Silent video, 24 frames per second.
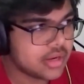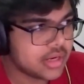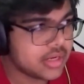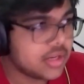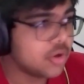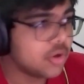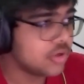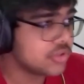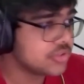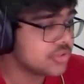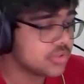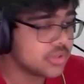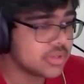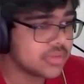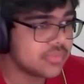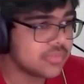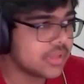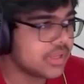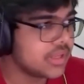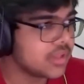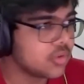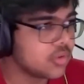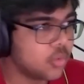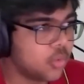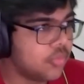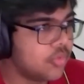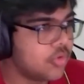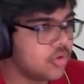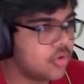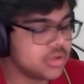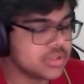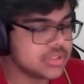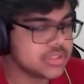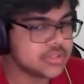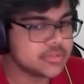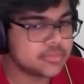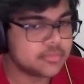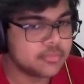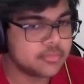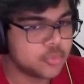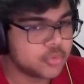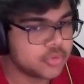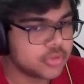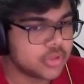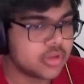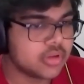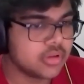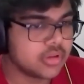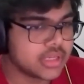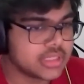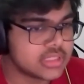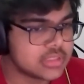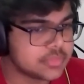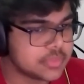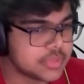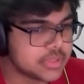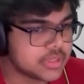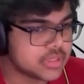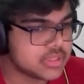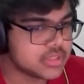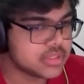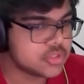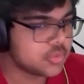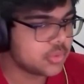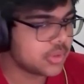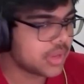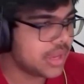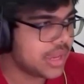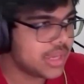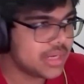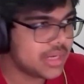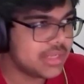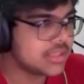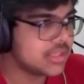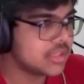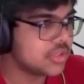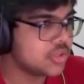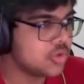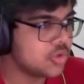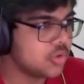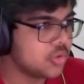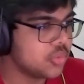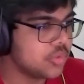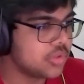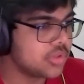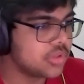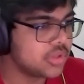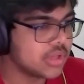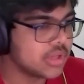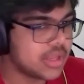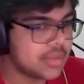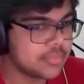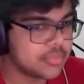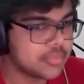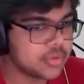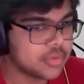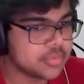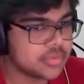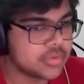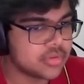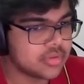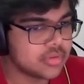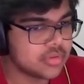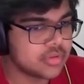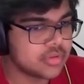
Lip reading: It will also give like an overall smoother experience to anything you do with your laptop.